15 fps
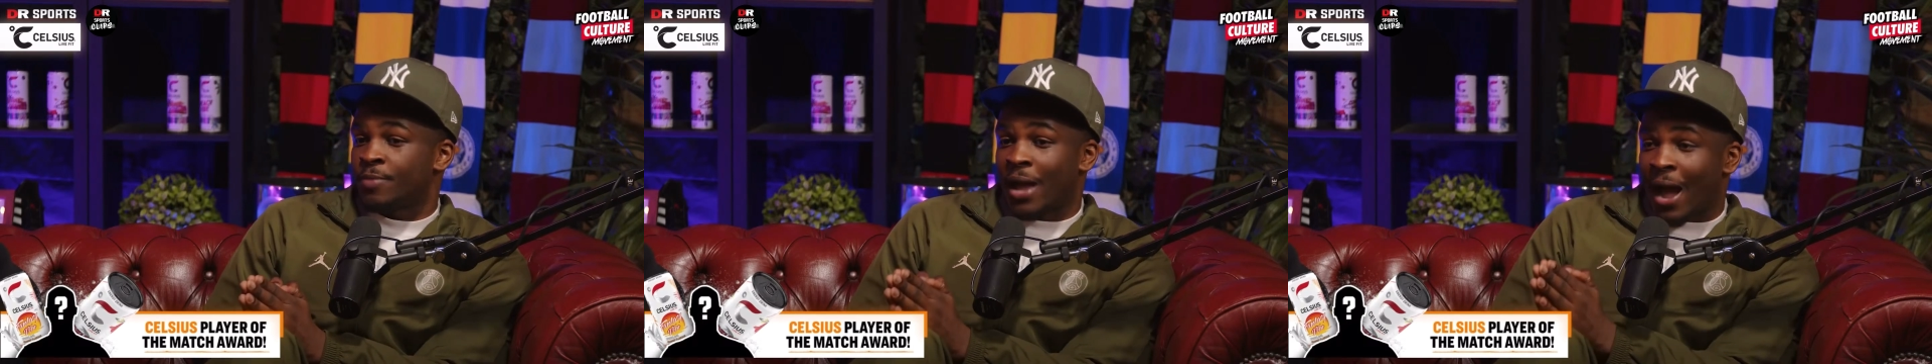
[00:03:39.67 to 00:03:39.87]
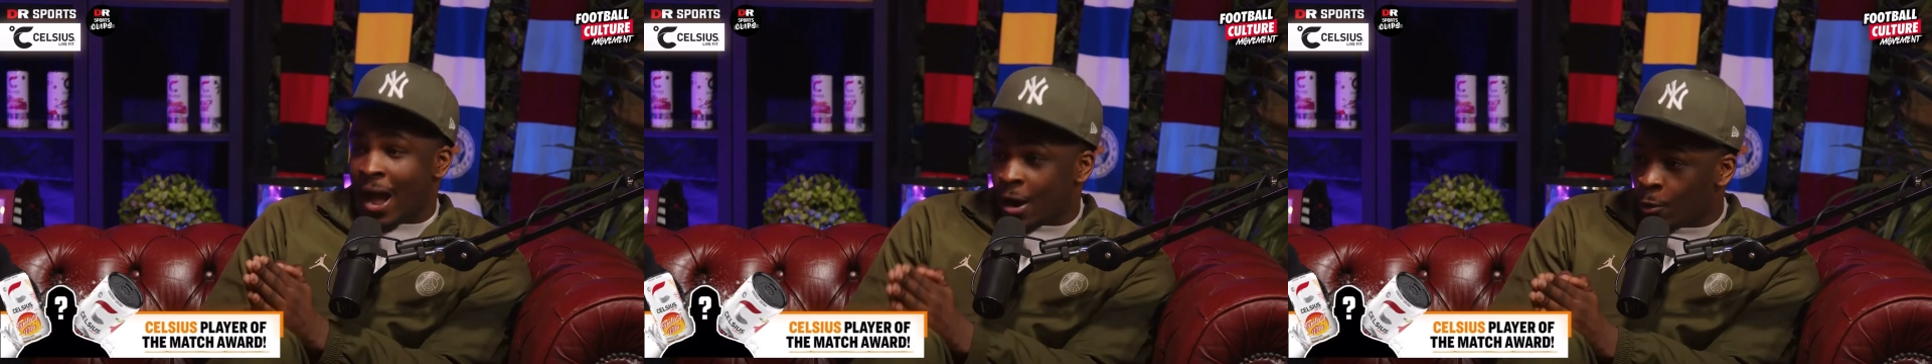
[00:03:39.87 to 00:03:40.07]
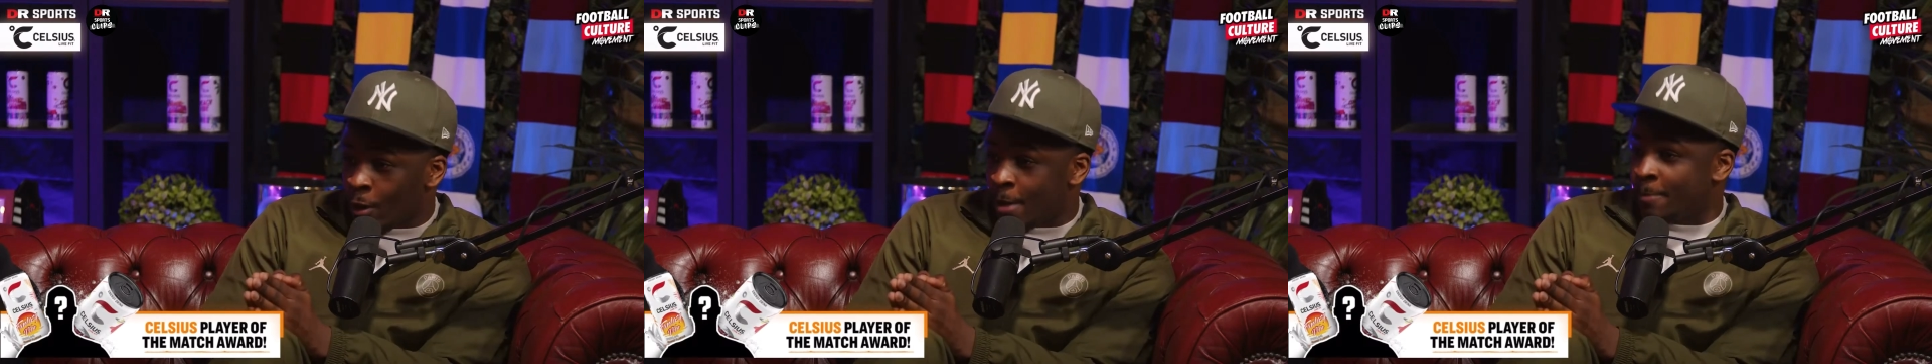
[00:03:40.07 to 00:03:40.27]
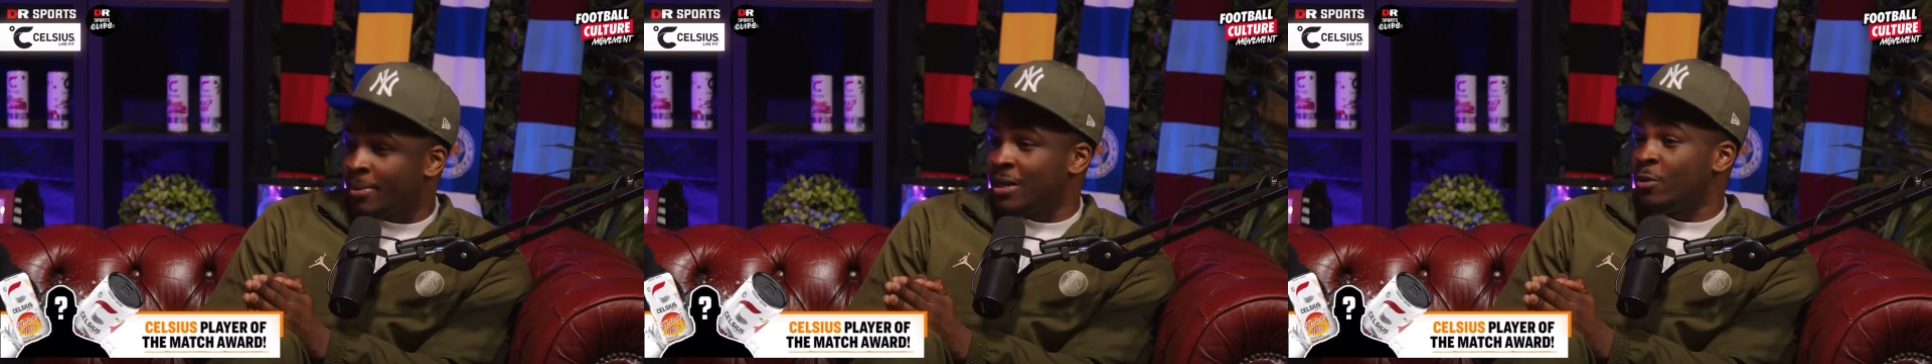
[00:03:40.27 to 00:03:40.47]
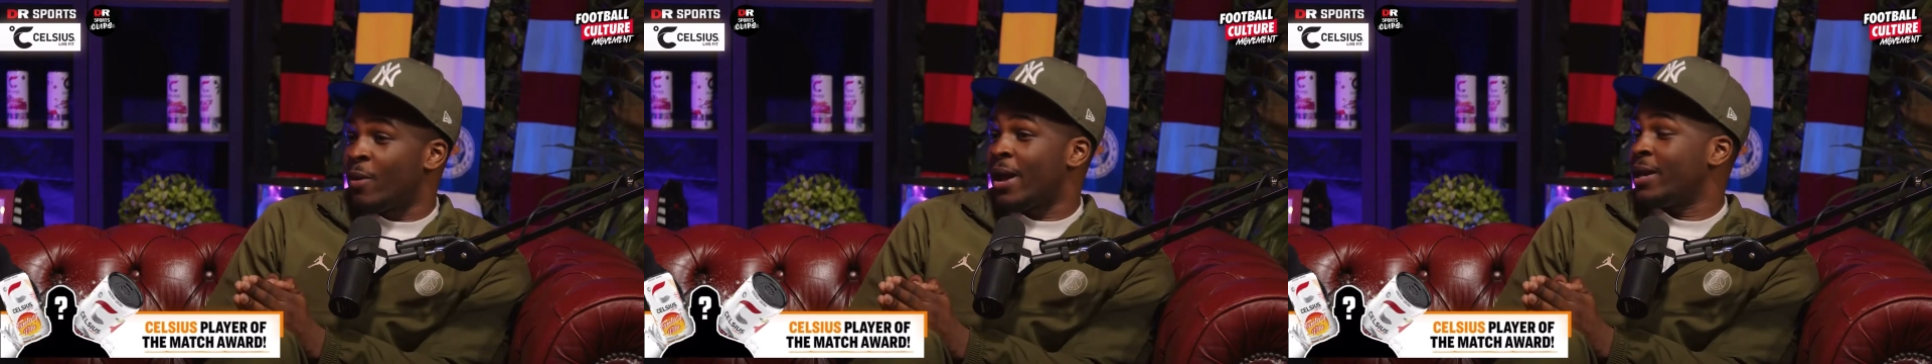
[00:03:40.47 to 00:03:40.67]
at
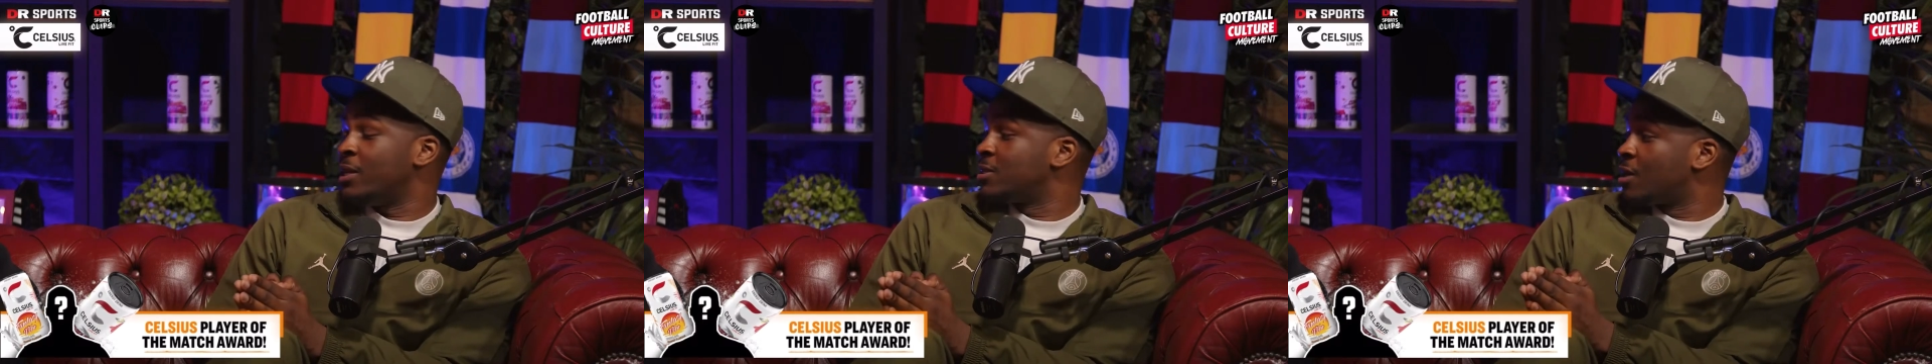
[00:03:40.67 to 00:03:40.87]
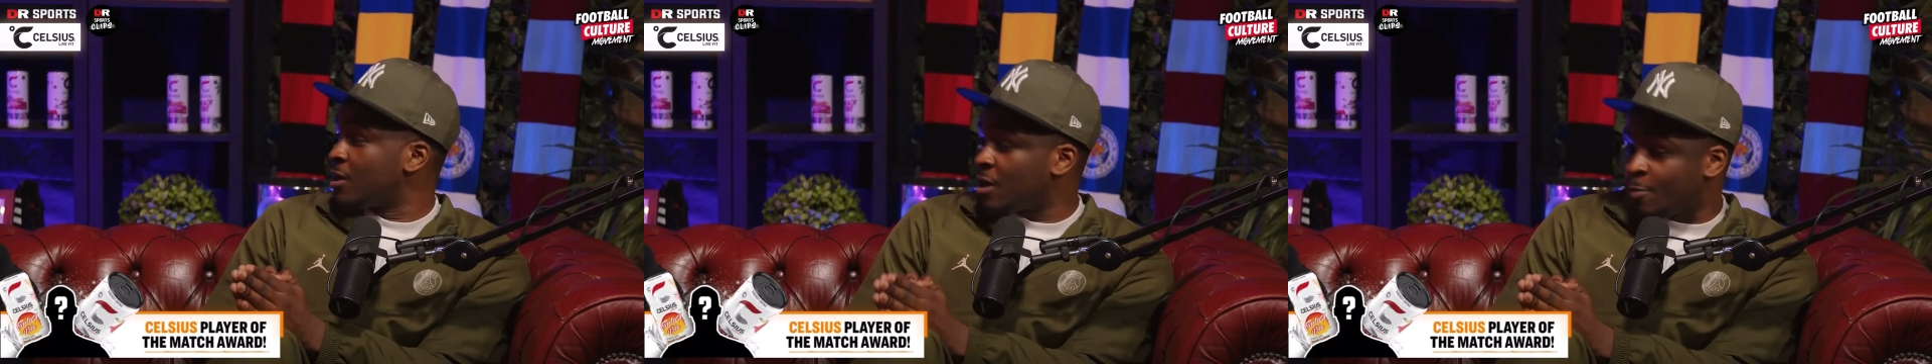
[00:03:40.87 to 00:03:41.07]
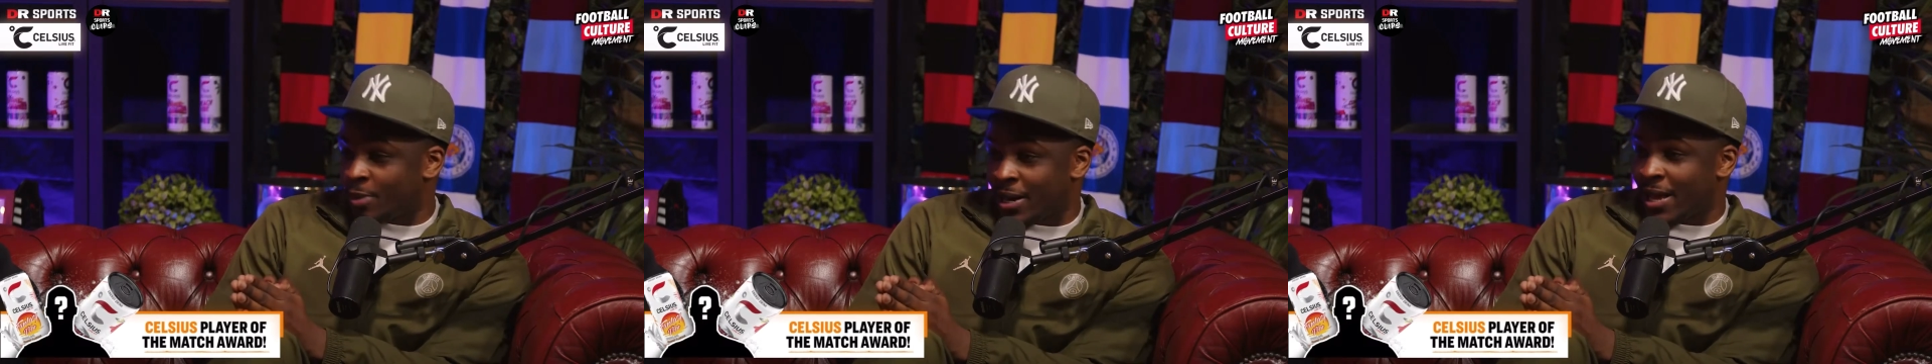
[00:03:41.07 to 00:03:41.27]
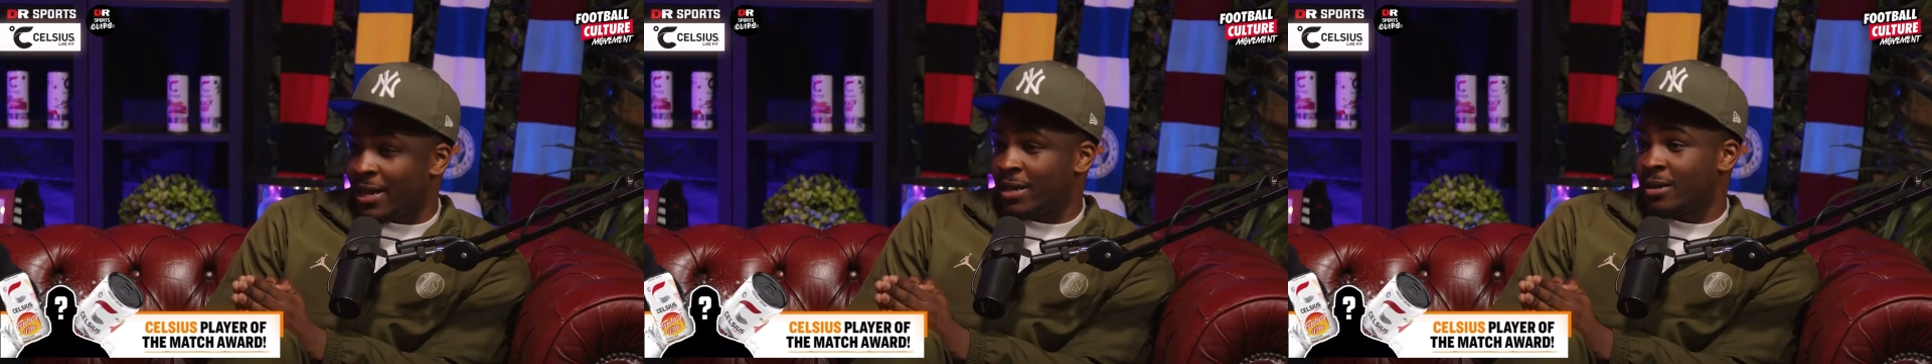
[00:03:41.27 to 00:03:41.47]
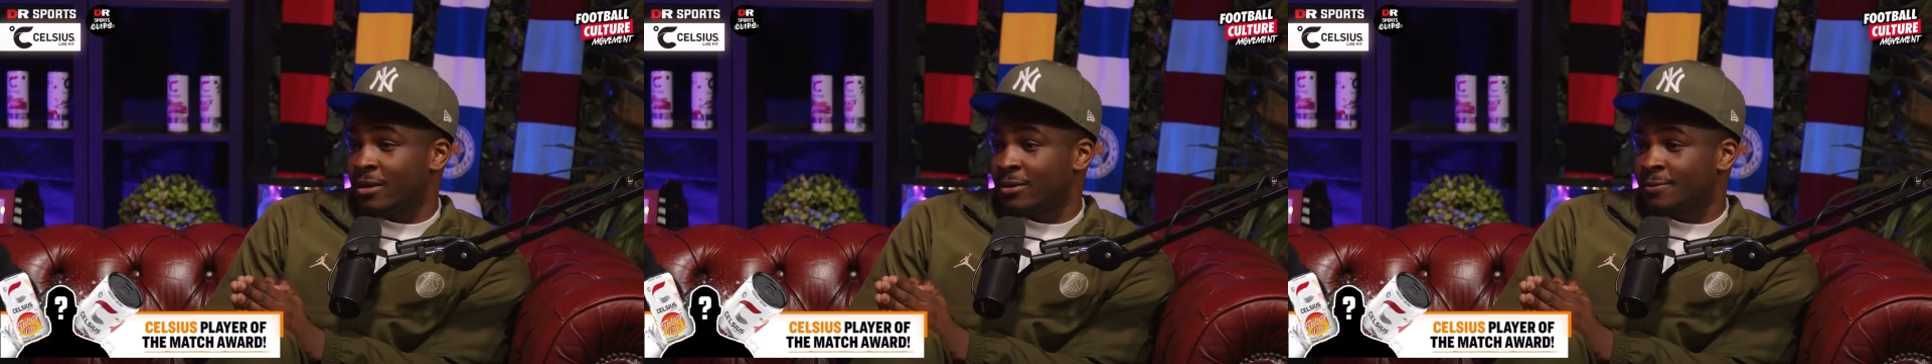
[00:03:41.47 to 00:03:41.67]
Wembley where he's gonna
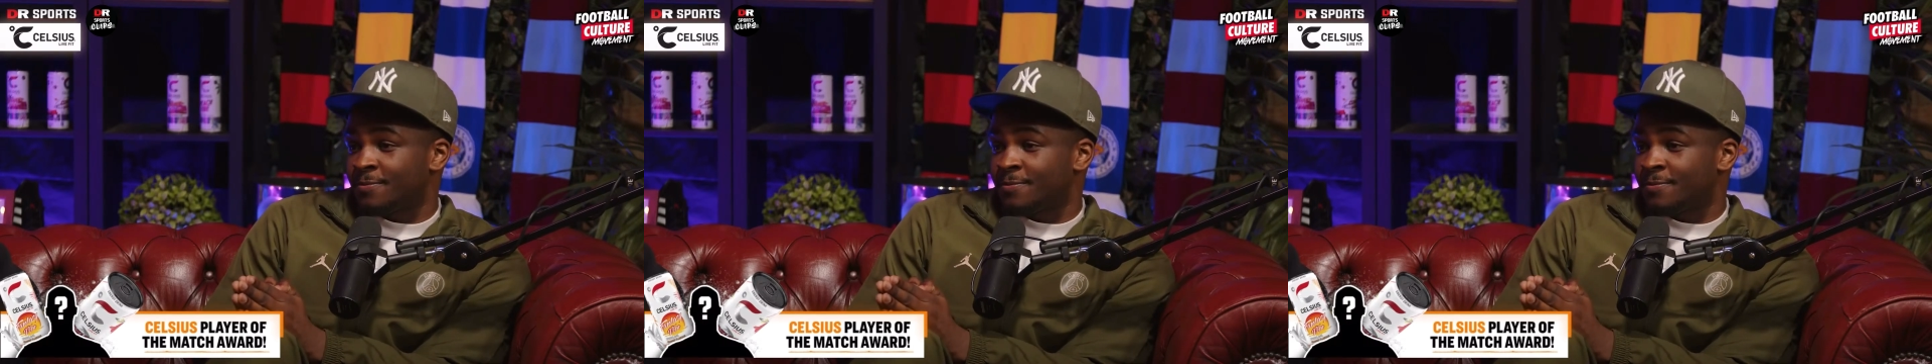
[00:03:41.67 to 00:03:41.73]
play,